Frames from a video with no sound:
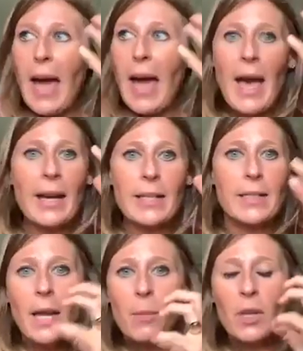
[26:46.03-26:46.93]

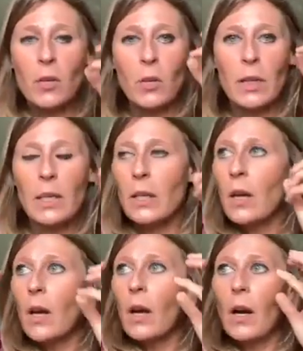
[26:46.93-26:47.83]
academically
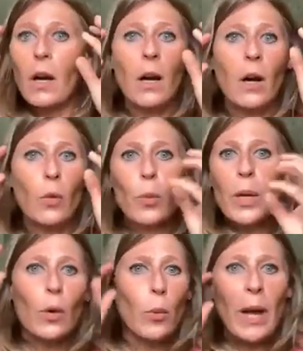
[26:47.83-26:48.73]

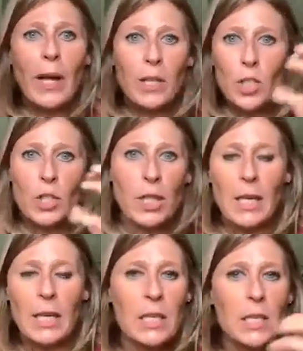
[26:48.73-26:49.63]
rearrange
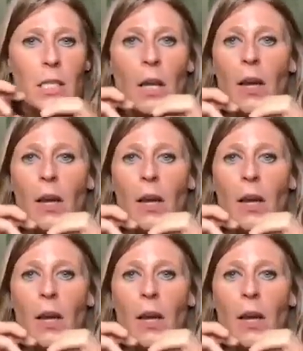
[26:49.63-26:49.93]
things,